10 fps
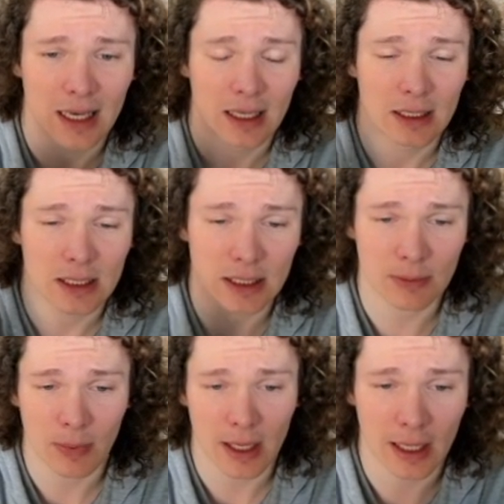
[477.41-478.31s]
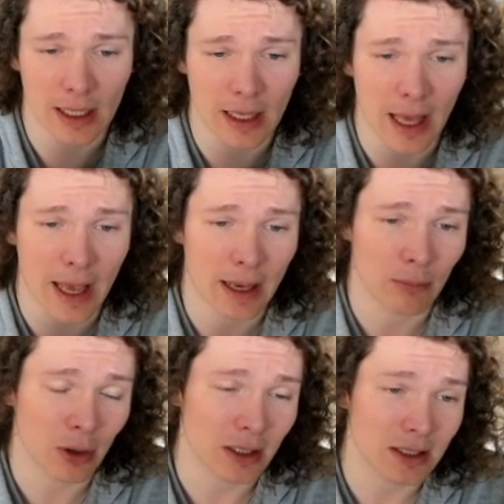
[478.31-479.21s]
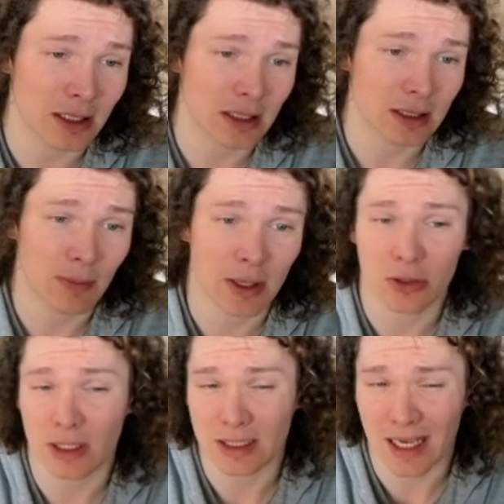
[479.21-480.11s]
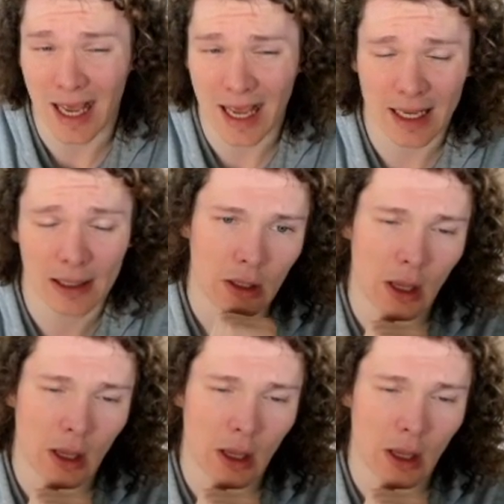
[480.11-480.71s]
speed and plus special attack. I